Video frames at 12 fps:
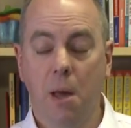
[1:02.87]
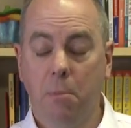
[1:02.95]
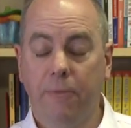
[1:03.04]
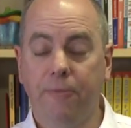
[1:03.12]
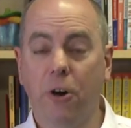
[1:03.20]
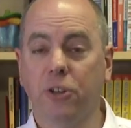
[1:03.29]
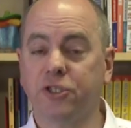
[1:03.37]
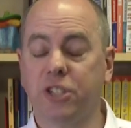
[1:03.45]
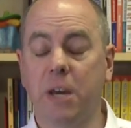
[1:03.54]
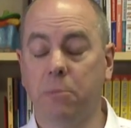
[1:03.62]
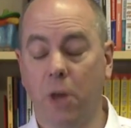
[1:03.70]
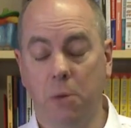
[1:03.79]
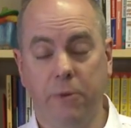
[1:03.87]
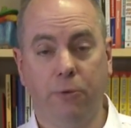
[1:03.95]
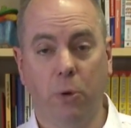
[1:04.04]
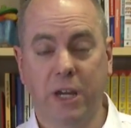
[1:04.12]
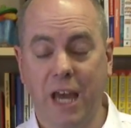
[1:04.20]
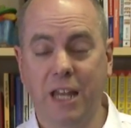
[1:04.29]
My first tip though,
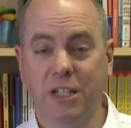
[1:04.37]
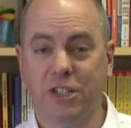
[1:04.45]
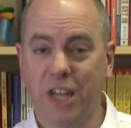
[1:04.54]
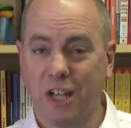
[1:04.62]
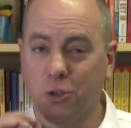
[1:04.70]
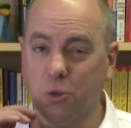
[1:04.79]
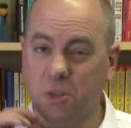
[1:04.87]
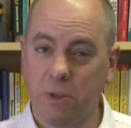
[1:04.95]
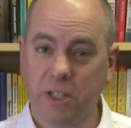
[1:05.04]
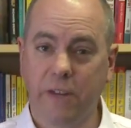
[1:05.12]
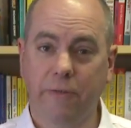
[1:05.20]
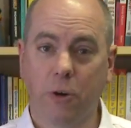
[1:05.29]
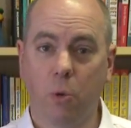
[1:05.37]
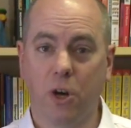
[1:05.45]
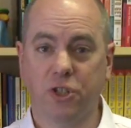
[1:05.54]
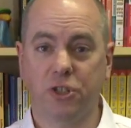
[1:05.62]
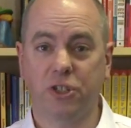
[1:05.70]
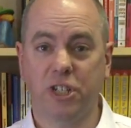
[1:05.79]
before we get into the actual specific
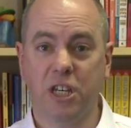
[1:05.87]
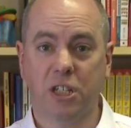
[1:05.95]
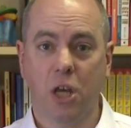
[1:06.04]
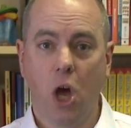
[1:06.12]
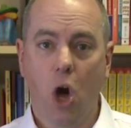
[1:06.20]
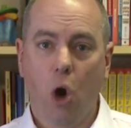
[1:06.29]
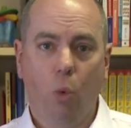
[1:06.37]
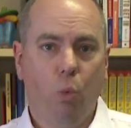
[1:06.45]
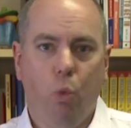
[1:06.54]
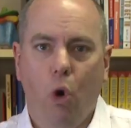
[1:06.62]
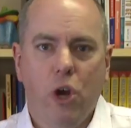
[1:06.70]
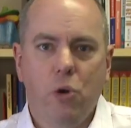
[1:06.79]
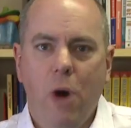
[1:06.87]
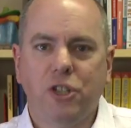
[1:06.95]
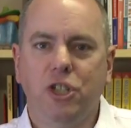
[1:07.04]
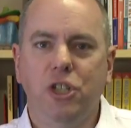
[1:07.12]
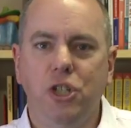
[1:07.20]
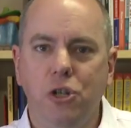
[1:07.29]
questions, is what you
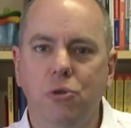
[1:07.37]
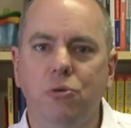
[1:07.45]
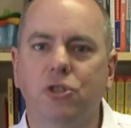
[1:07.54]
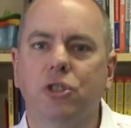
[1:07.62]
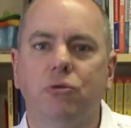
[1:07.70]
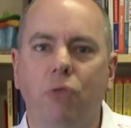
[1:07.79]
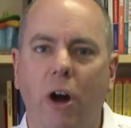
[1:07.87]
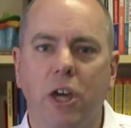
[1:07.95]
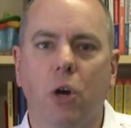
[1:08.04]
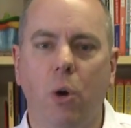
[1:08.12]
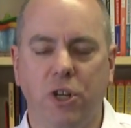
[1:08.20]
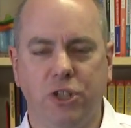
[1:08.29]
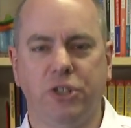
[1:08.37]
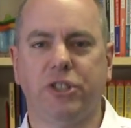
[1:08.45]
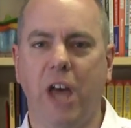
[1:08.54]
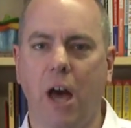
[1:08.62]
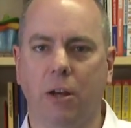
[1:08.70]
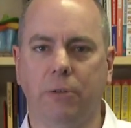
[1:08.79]
actually use to write your questions
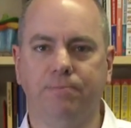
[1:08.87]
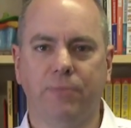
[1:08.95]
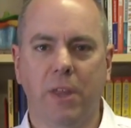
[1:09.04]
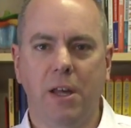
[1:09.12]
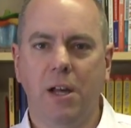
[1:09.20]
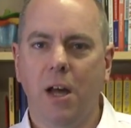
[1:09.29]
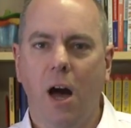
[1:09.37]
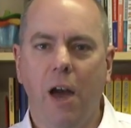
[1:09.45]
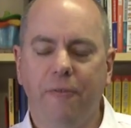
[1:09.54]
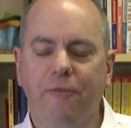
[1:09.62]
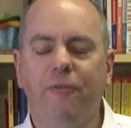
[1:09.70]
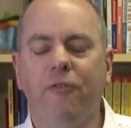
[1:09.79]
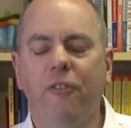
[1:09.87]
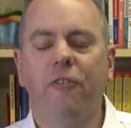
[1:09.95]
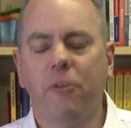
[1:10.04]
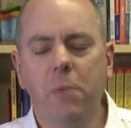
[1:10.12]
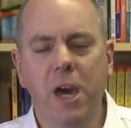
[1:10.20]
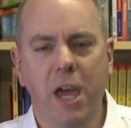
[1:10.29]
down on.
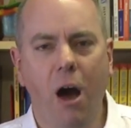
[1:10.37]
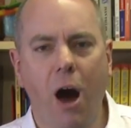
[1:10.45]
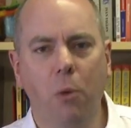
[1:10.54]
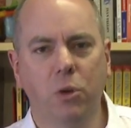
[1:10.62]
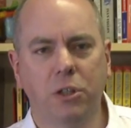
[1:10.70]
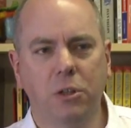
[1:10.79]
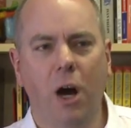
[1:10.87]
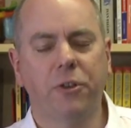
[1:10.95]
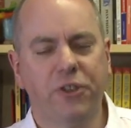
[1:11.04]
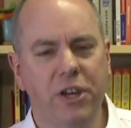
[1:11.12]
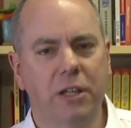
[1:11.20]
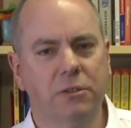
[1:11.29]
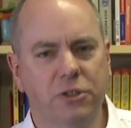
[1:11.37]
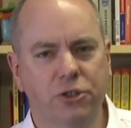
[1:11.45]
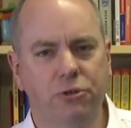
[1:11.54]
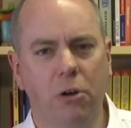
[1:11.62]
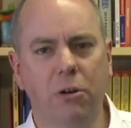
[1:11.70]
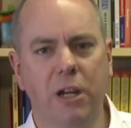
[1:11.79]
For me, I'd think
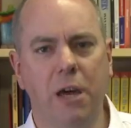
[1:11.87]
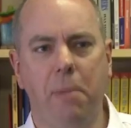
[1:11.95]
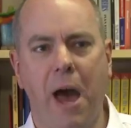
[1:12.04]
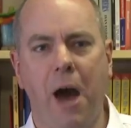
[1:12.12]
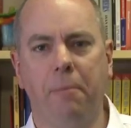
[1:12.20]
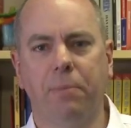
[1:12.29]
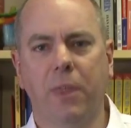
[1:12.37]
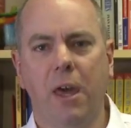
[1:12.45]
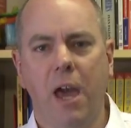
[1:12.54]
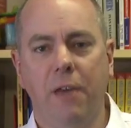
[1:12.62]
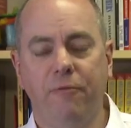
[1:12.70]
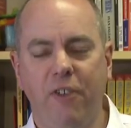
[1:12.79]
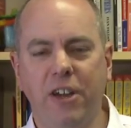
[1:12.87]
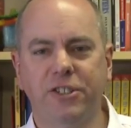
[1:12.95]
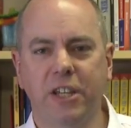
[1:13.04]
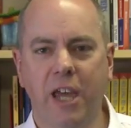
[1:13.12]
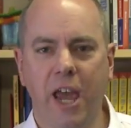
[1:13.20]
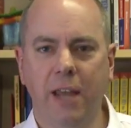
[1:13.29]
strongly about
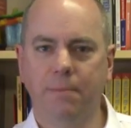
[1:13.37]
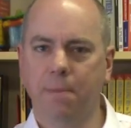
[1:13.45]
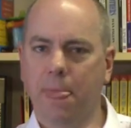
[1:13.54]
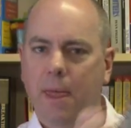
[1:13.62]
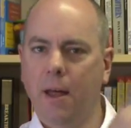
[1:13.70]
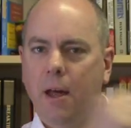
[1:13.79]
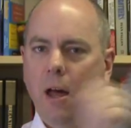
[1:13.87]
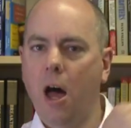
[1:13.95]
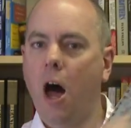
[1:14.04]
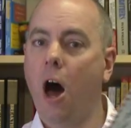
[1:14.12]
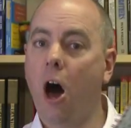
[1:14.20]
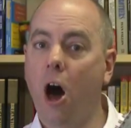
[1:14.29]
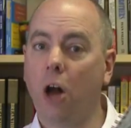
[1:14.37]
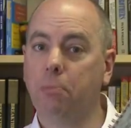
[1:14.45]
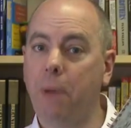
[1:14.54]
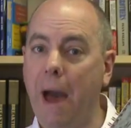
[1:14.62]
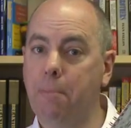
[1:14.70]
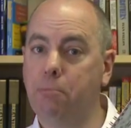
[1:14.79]
investing in a
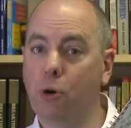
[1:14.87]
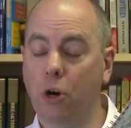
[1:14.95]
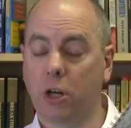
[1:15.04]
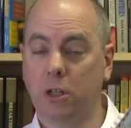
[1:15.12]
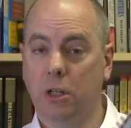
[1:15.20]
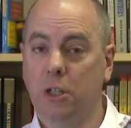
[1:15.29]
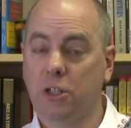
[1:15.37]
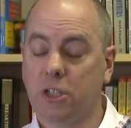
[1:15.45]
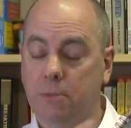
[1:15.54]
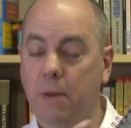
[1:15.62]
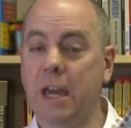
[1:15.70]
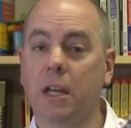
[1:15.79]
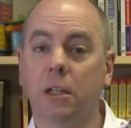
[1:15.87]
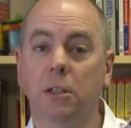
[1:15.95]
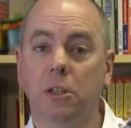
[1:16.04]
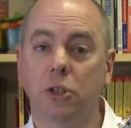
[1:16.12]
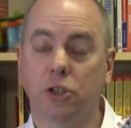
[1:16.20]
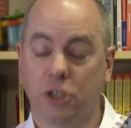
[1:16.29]
hardback book to make
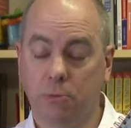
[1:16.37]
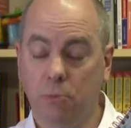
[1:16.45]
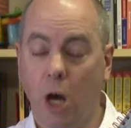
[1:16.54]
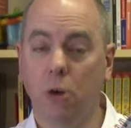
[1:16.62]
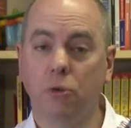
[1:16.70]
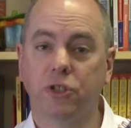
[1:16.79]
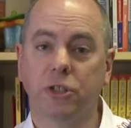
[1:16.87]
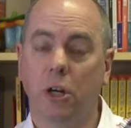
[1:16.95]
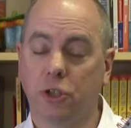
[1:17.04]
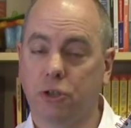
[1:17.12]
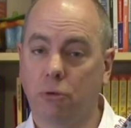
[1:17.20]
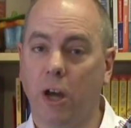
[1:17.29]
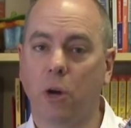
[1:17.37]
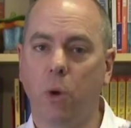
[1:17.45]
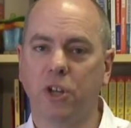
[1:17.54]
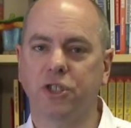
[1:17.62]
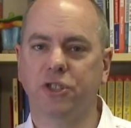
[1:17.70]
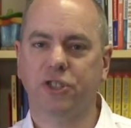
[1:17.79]
some notes and to write
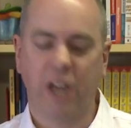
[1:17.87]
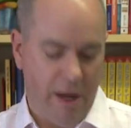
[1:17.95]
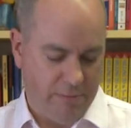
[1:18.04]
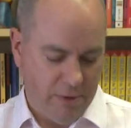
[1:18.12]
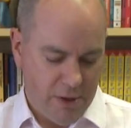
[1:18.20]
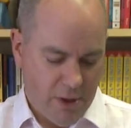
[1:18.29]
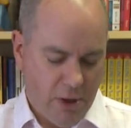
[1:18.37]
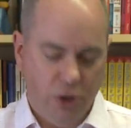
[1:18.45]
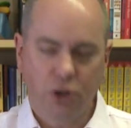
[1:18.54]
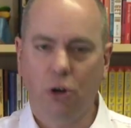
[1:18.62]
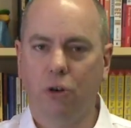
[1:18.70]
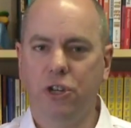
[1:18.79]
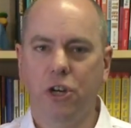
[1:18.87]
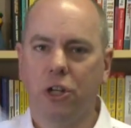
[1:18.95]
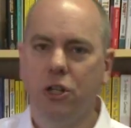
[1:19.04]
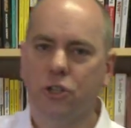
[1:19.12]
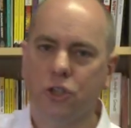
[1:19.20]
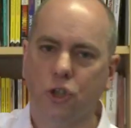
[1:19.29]
questions down. Sure, you can
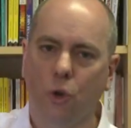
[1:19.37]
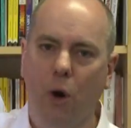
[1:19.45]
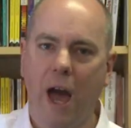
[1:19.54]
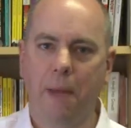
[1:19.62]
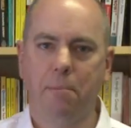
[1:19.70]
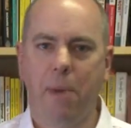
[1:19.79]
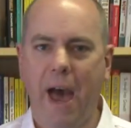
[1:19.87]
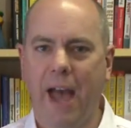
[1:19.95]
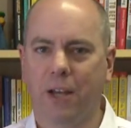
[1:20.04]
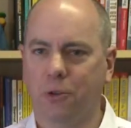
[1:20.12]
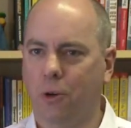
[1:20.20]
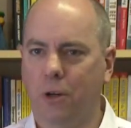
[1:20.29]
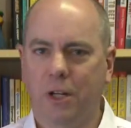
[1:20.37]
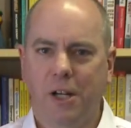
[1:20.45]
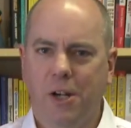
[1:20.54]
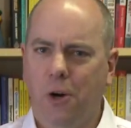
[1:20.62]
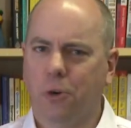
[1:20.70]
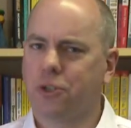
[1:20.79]
use a shorthand pad or
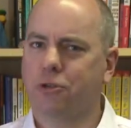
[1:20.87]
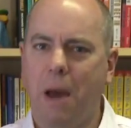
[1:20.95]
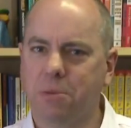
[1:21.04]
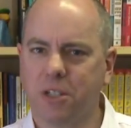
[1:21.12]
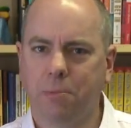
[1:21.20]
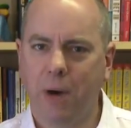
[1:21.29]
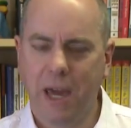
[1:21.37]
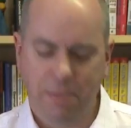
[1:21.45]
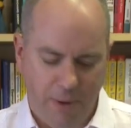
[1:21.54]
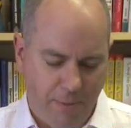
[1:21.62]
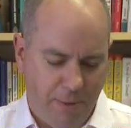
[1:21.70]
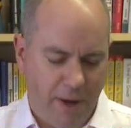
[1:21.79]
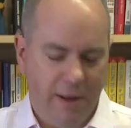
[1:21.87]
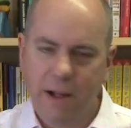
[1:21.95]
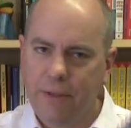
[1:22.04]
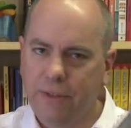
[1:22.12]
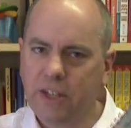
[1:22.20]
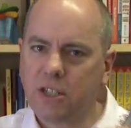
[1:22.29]
scraps of paper, but
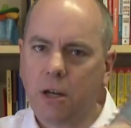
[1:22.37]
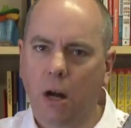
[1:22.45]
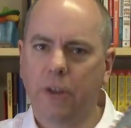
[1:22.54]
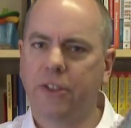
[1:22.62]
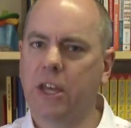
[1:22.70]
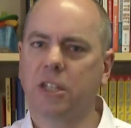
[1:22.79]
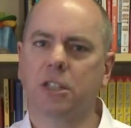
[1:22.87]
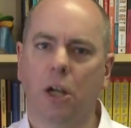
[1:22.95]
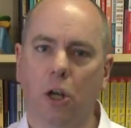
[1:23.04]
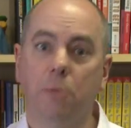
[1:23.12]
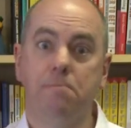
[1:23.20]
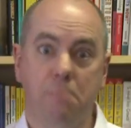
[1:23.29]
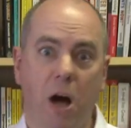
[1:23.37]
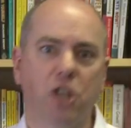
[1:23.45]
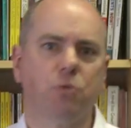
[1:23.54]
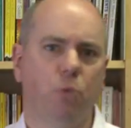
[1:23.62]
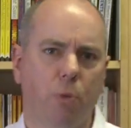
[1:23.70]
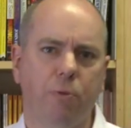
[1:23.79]
this kind of thing is going to look
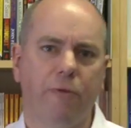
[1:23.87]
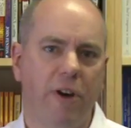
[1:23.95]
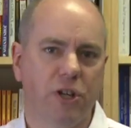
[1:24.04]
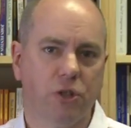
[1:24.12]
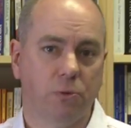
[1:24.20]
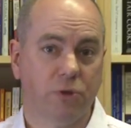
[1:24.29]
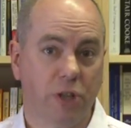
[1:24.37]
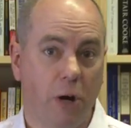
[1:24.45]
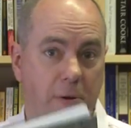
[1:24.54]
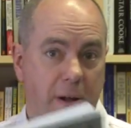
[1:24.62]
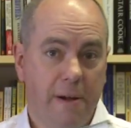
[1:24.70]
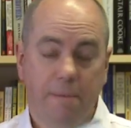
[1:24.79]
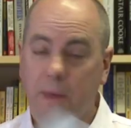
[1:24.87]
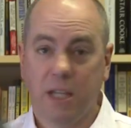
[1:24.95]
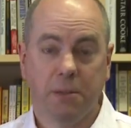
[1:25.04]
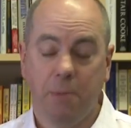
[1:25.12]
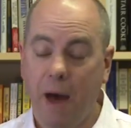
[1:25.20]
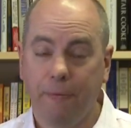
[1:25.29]
much more professional. So
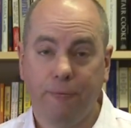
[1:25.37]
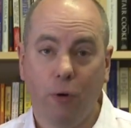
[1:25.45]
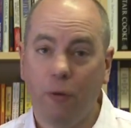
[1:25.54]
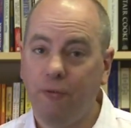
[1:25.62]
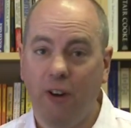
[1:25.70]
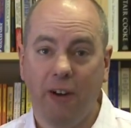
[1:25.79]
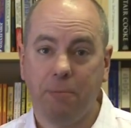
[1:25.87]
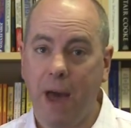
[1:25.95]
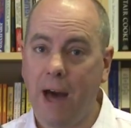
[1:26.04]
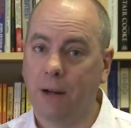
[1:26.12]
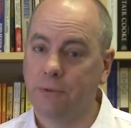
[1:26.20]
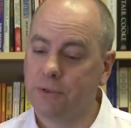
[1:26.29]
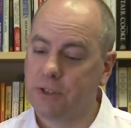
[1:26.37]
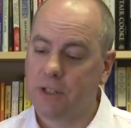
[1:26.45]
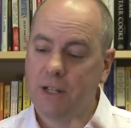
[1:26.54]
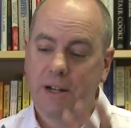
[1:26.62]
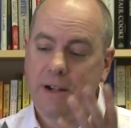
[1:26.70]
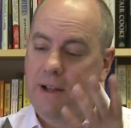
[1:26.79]
it's about £4 or £5.
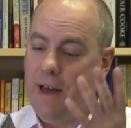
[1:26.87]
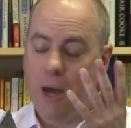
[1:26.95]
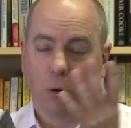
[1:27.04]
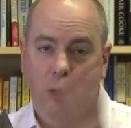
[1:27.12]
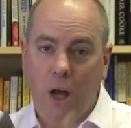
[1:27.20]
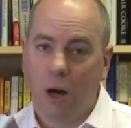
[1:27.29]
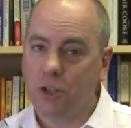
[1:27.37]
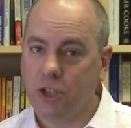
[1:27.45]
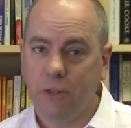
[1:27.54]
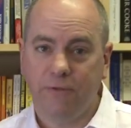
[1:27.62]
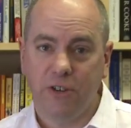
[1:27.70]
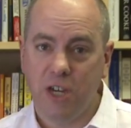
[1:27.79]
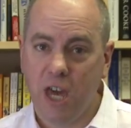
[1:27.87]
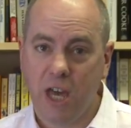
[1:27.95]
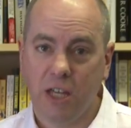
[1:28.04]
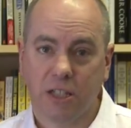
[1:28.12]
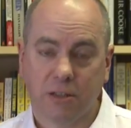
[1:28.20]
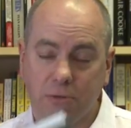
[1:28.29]
It will last you for
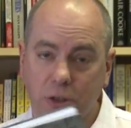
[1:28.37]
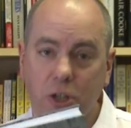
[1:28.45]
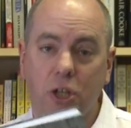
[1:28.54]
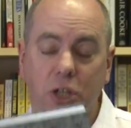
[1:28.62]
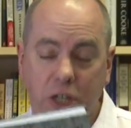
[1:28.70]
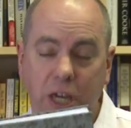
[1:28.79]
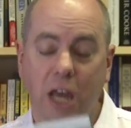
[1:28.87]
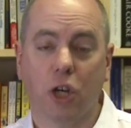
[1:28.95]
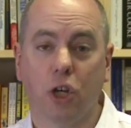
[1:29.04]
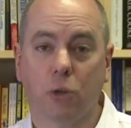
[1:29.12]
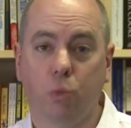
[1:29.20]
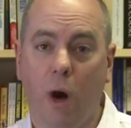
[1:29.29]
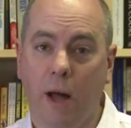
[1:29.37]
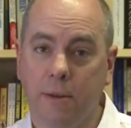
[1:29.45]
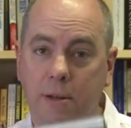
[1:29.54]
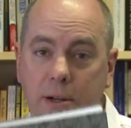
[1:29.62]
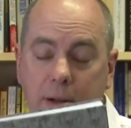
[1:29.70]
years. Get a good one.